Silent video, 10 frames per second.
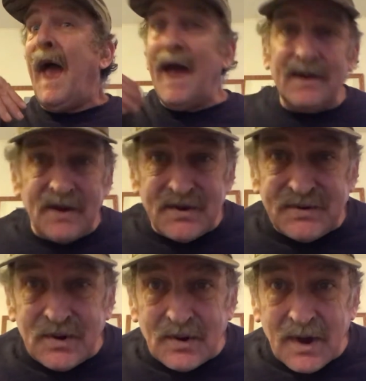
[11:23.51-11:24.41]
And they
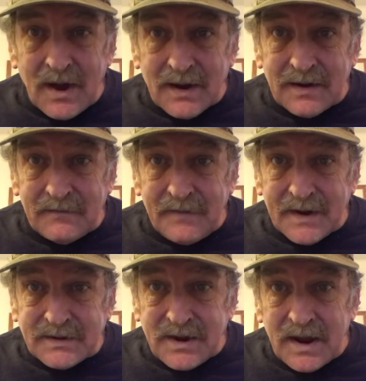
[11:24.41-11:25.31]
still got
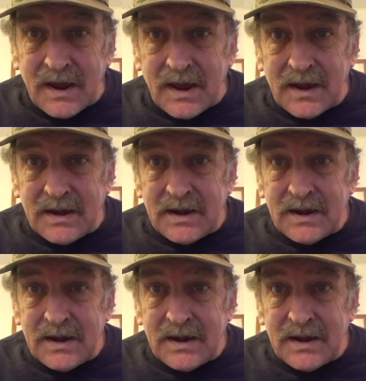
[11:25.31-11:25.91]
convicted.